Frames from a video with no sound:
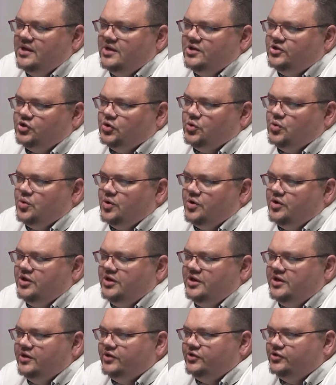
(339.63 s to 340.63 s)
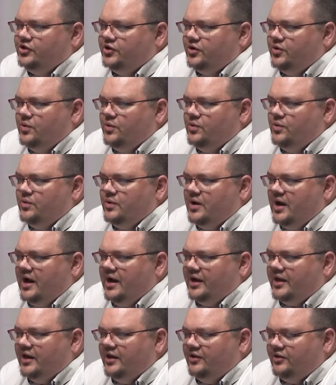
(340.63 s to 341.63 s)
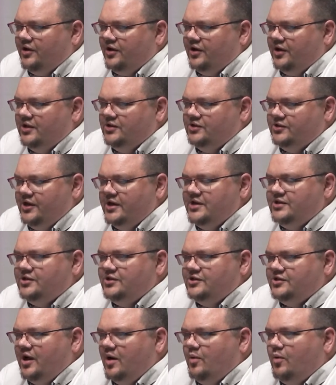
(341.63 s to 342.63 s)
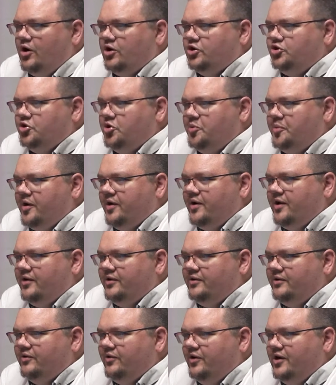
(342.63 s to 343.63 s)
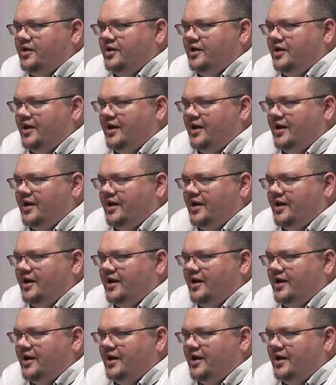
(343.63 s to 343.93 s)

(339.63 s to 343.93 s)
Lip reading: So years ago, I kind of done a consensus at a workshop I ran, right?